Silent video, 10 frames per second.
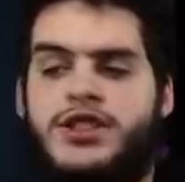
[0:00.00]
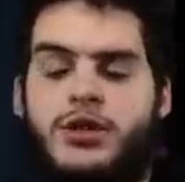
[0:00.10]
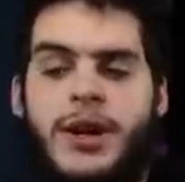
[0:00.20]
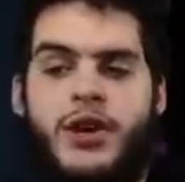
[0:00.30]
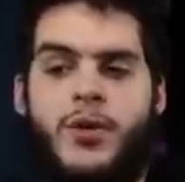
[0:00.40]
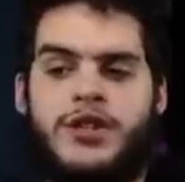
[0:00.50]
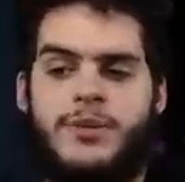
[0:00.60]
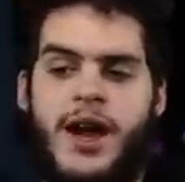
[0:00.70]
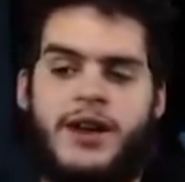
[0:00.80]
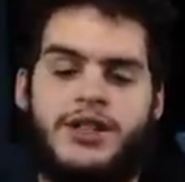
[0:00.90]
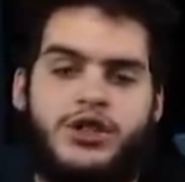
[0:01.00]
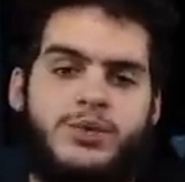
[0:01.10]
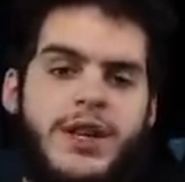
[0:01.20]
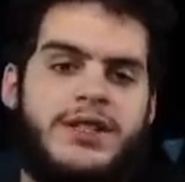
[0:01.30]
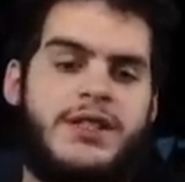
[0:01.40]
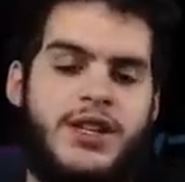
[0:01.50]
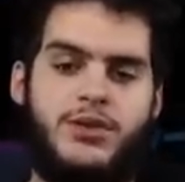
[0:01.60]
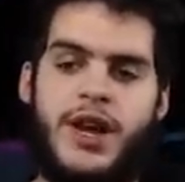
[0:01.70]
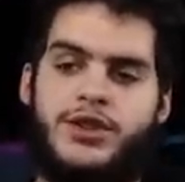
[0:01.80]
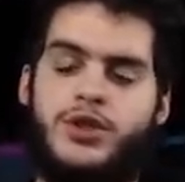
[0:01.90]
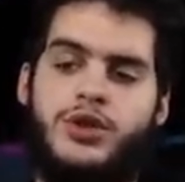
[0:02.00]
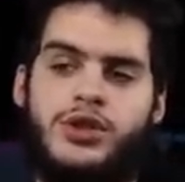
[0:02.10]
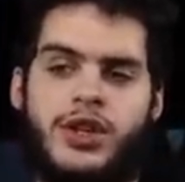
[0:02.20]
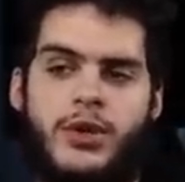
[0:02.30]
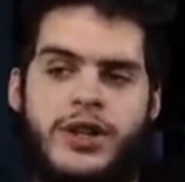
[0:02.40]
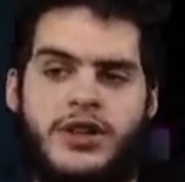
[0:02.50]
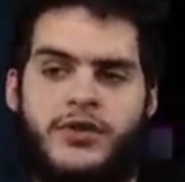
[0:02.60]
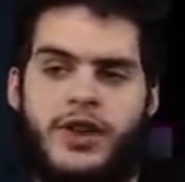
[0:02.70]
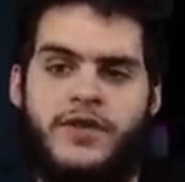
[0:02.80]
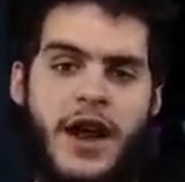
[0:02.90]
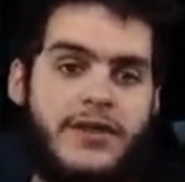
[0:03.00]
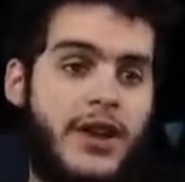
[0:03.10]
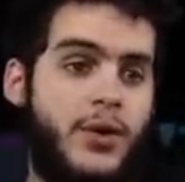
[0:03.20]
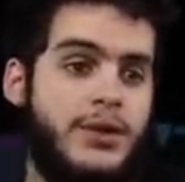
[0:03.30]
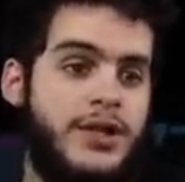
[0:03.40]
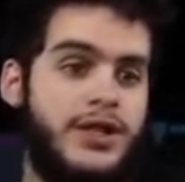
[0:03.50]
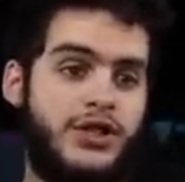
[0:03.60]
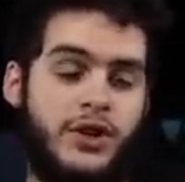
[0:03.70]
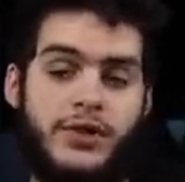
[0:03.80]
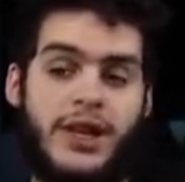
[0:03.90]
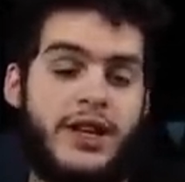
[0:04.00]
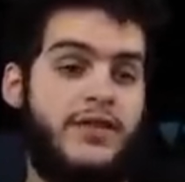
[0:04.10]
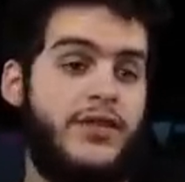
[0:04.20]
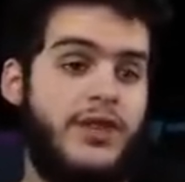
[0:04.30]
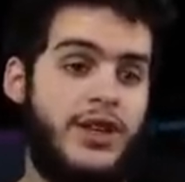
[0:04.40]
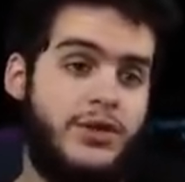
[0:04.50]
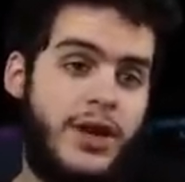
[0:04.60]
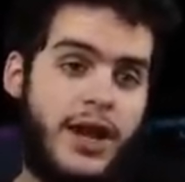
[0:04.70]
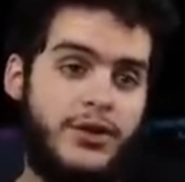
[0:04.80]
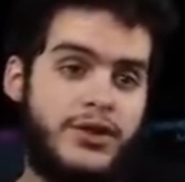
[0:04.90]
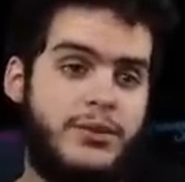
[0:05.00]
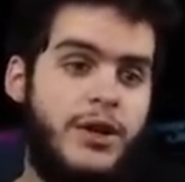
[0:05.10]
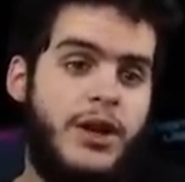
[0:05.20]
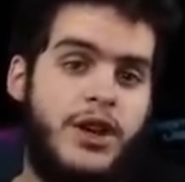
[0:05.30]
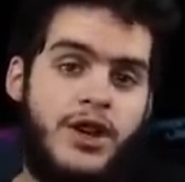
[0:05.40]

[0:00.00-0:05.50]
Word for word: make coins back because those pieces that you get do usually quick sell for like 5K coins each. So if you get like 50 and you can't use them, you